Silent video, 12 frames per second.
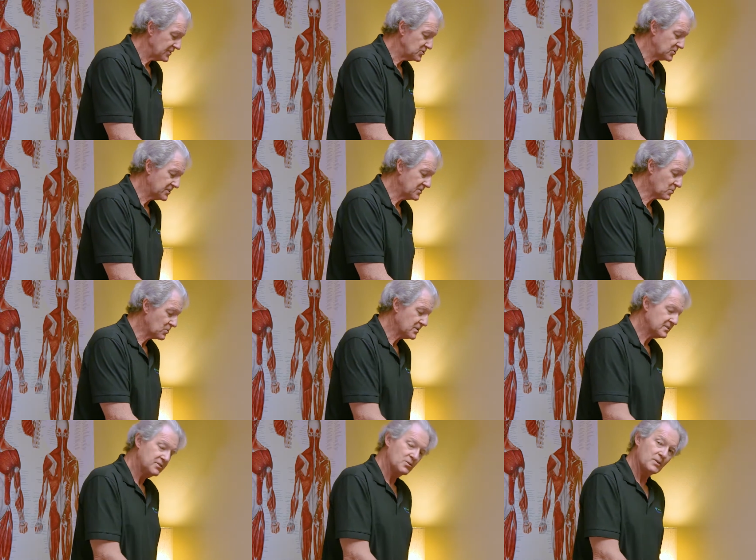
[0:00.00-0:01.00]
you can
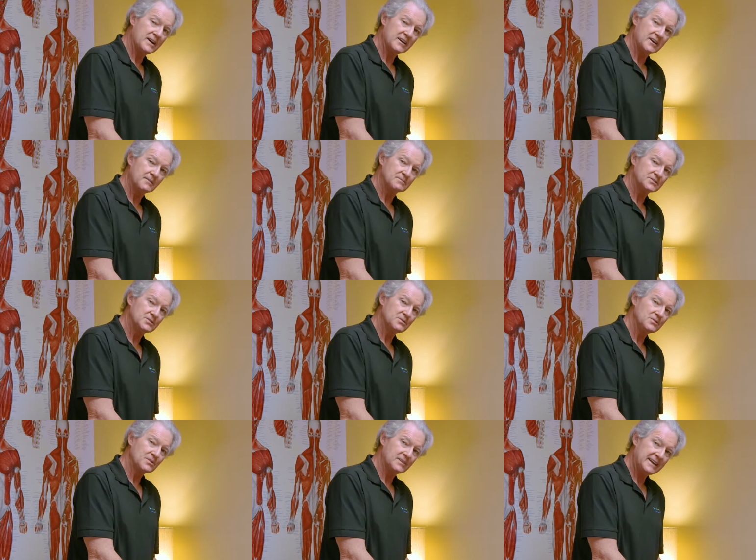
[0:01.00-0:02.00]
work your way up to
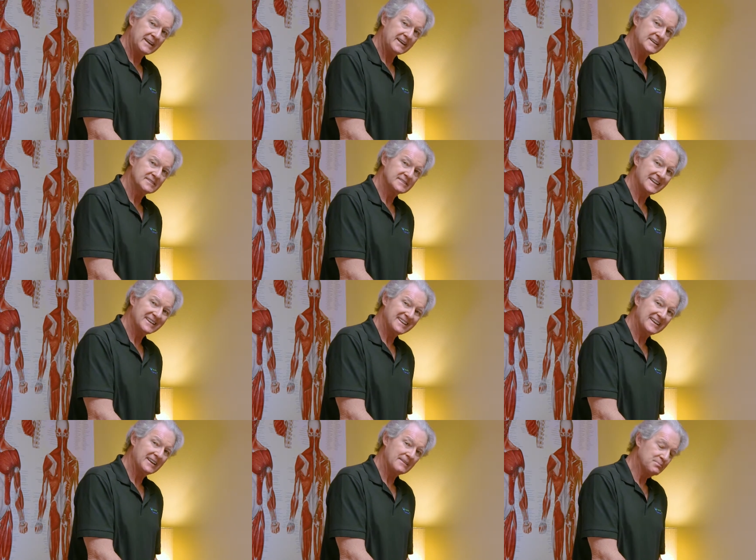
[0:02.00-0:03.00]
your hands like
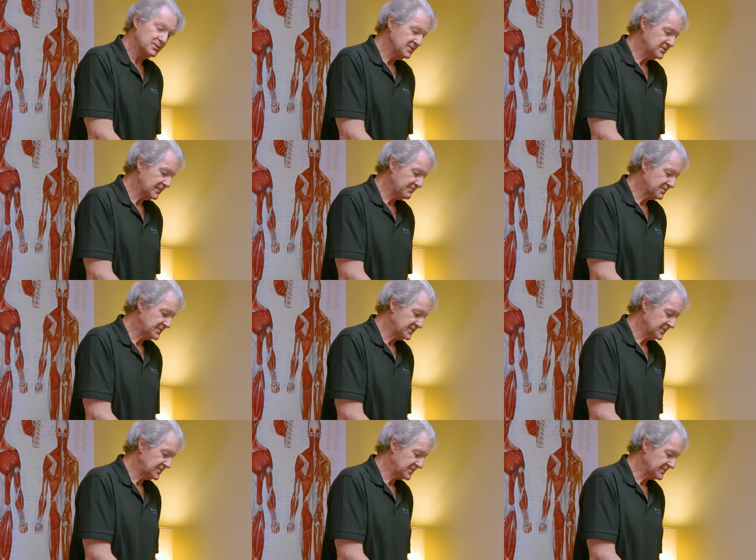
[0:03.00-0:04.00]
in a push-up
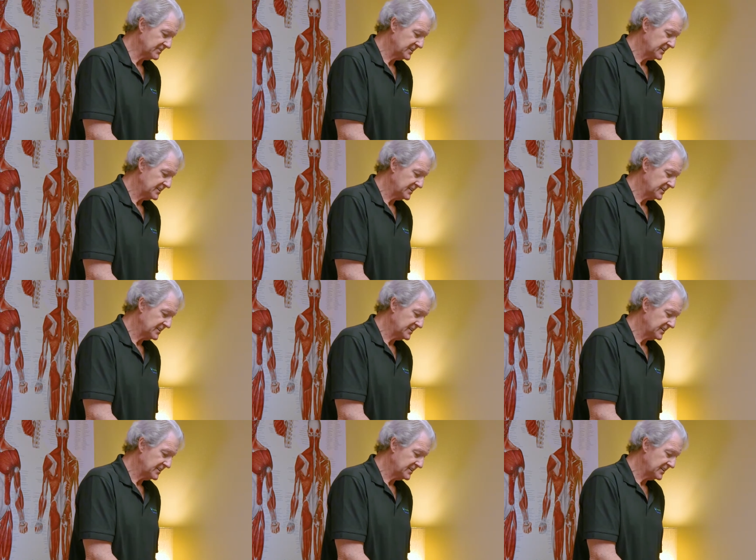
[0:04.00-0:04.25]
position.